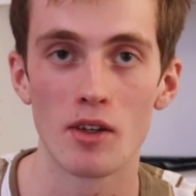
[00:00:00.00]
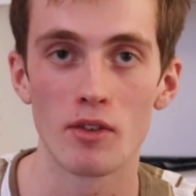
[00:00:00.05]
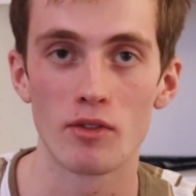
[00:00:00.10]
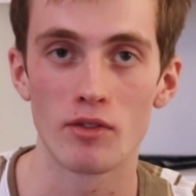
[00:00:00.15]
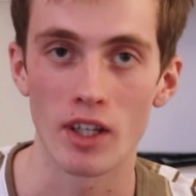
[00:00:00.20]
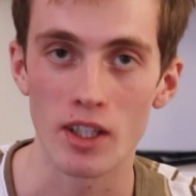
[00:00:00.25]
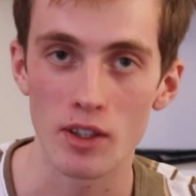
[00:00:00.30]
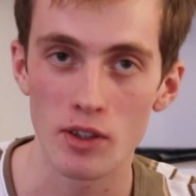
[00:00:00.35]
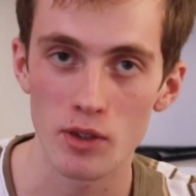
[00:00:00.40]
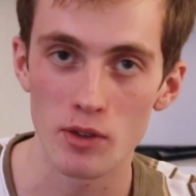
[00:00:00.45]

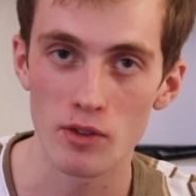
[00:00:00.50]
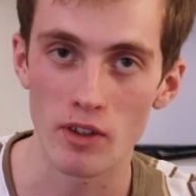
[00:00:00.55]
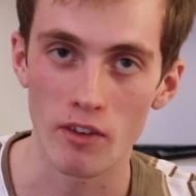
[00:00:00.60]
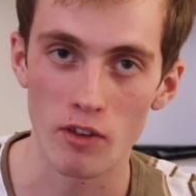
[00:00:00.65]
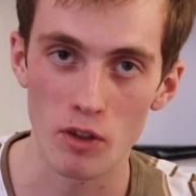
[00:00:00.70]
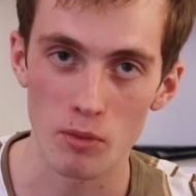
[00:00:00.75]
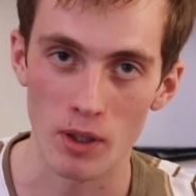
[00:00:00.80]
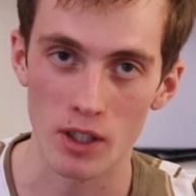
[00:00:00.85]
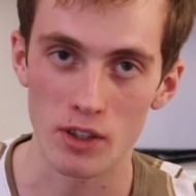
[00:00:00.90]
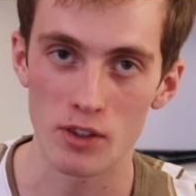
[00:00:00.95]
thank you
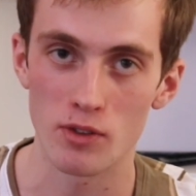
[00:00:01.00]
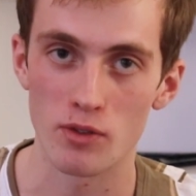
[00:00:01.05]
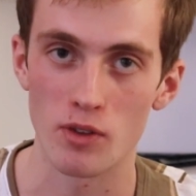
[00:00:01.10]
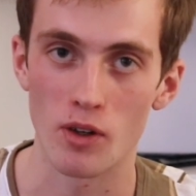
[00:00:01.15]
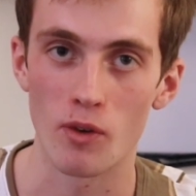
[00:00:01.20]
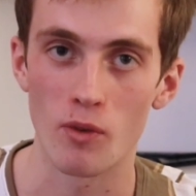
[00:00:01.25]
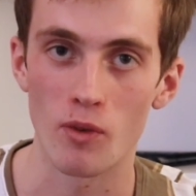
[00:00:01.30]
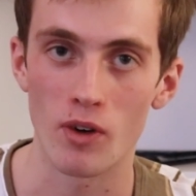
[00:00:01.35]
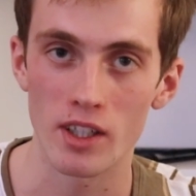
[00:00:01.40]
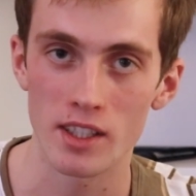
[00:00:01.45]
very much
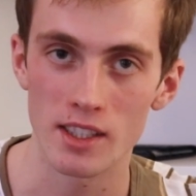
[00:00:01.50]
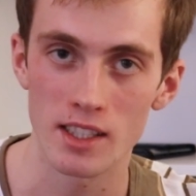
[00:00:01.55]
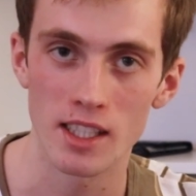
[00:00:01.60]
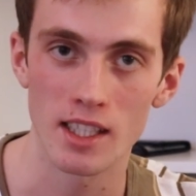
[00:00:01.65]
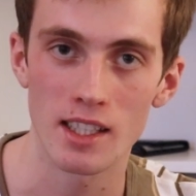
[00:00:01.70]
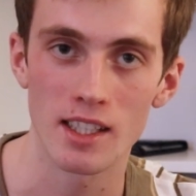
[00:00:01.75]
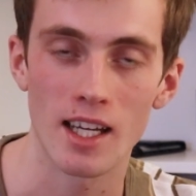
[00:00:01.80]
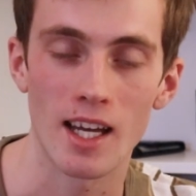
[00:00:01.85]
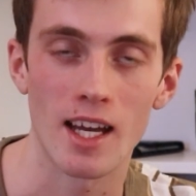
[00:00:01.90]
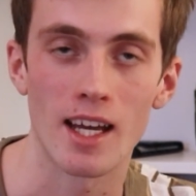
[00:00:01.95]
for
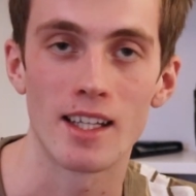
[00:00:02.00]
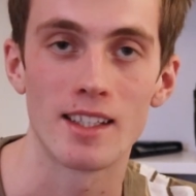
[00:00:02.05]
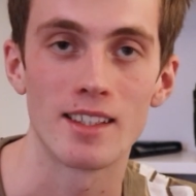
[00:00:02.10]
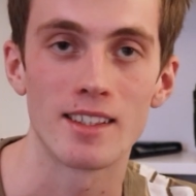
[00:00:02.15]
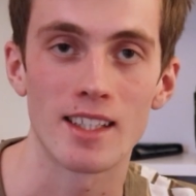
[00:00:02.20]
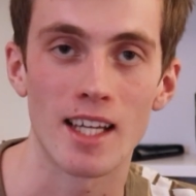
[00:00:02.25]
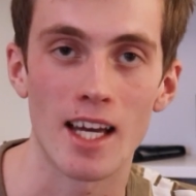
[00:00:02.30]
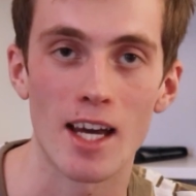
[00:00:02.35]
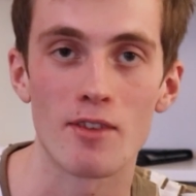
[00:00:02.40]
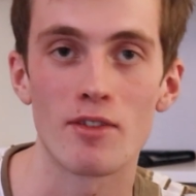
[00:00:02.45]
watching
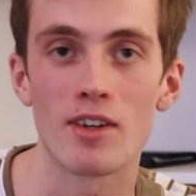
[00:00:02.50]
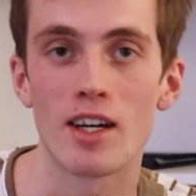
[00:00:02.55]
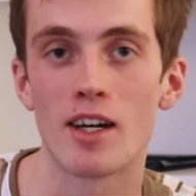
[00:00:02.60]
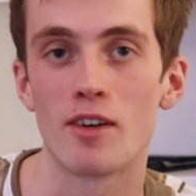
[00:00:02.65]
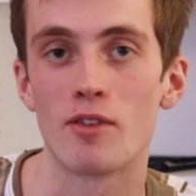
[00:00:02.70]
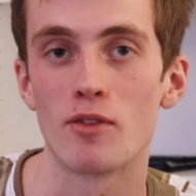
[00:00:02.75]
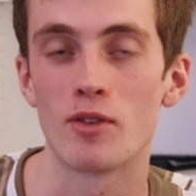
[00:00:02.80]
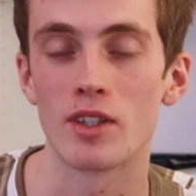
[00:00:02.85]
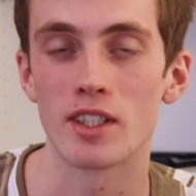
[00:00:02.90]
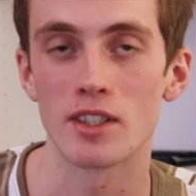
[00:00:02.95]
and have
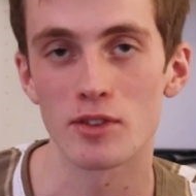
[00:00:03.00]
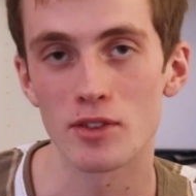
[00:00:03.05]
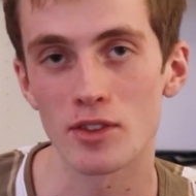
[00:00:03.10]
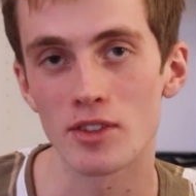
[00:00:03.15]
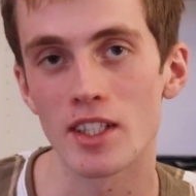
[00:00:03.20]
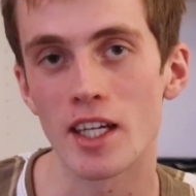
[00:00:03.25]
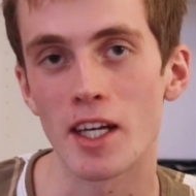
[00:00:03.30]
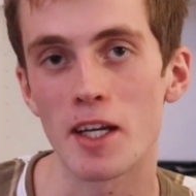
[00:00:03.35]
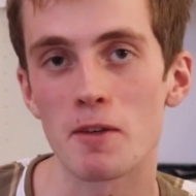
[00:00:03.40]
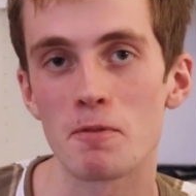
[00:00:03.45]
a wonderful
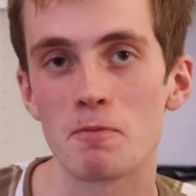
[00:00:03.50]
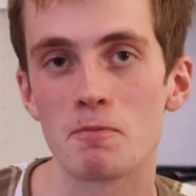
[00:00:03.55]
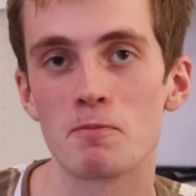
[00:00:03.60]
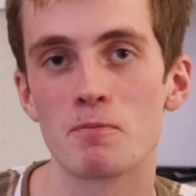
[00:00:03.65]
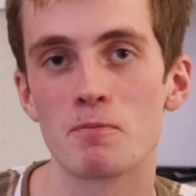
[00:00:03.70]
day.